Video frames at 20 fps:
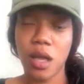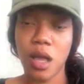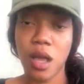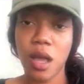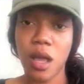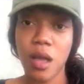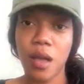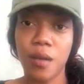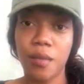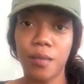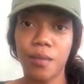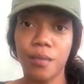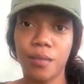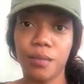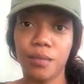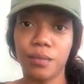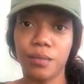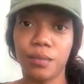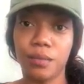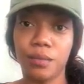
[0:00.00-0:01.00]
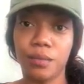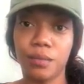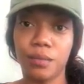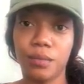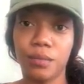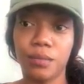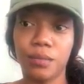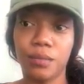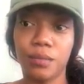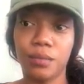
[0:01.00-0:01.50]
um,
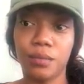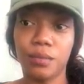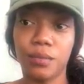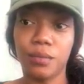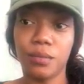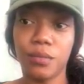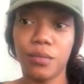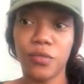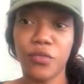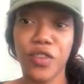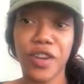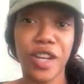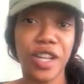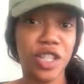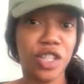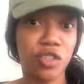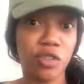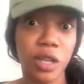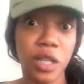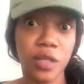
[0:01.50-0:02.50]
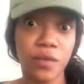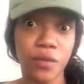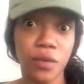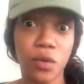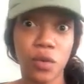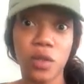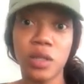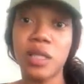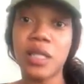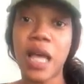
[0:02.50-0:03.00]
very
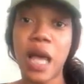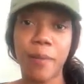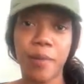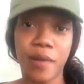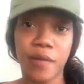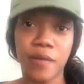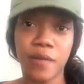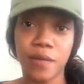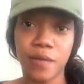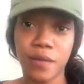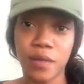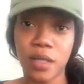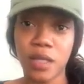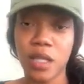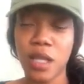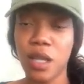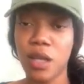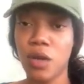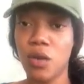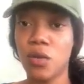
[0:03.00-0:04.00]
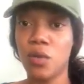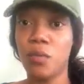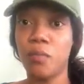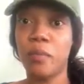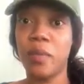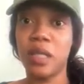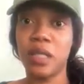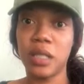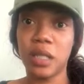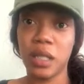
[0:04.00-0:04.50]
stressful, on top of still
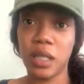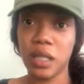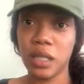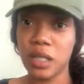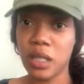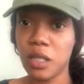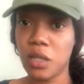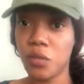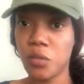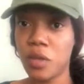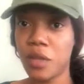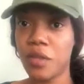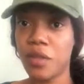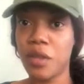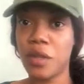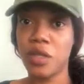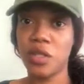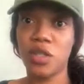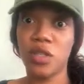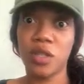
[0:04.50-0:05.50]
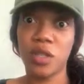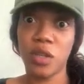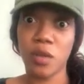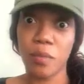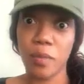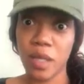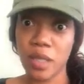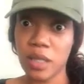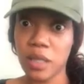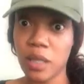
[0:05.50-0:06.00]
mentally dealing with and
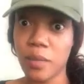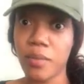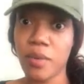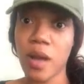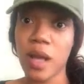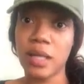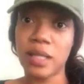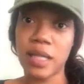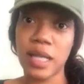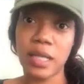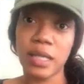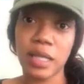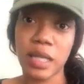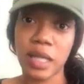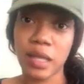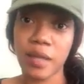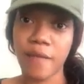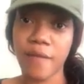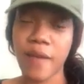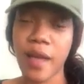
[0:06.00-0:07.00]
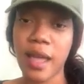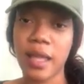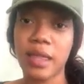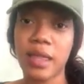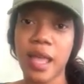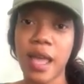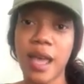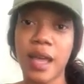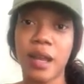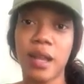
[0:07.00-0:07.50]
still mentally processing the
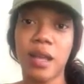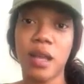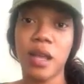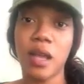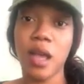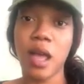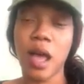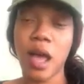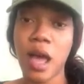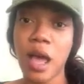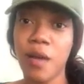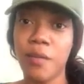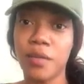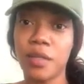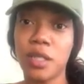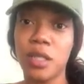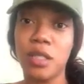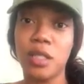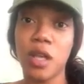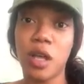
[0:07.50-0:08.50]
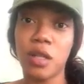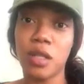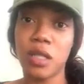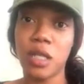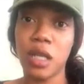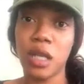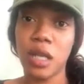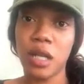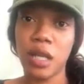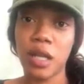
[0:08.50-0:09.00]
fact that I was
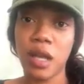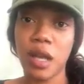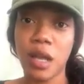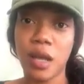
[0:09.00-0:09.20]
assaulted